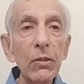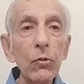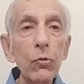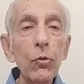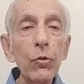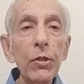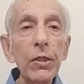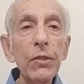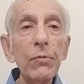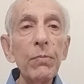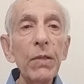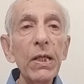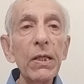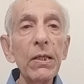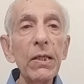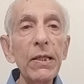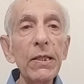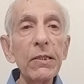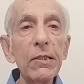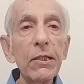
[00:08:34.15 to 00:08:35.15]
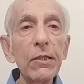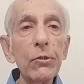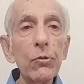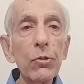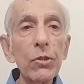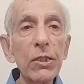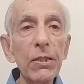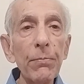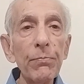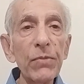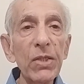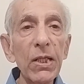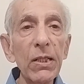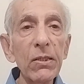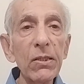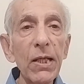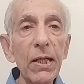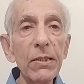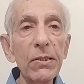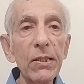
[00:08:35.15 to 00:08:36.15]
could it be related to
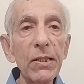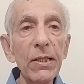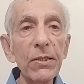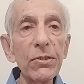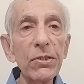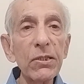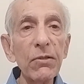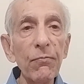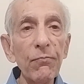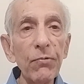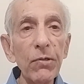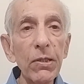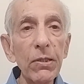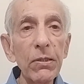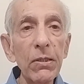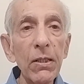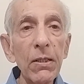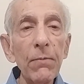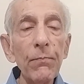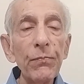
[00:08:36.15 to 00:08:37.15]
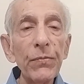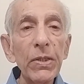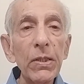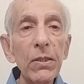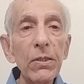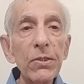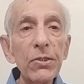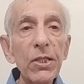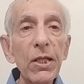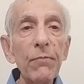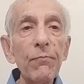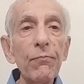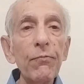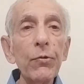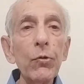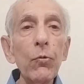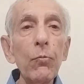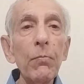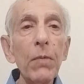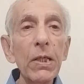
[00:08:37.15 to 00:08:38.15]
something that he has suffered, say,
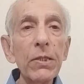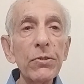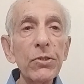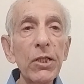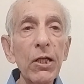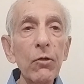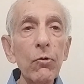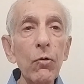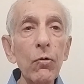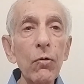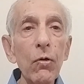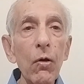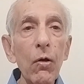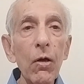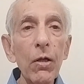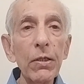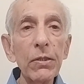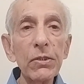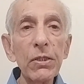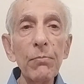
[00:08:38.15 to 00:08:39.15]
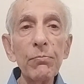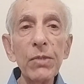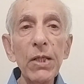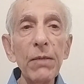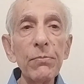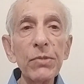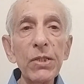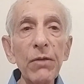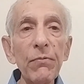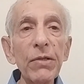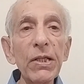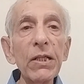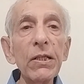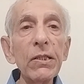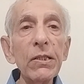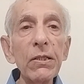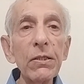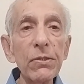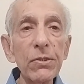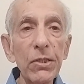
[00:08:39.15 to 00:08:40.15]
few months ago or sometimes even a
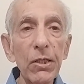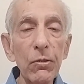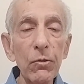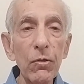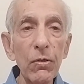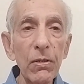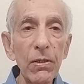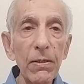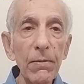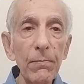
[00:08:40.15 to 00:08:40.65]
year ago.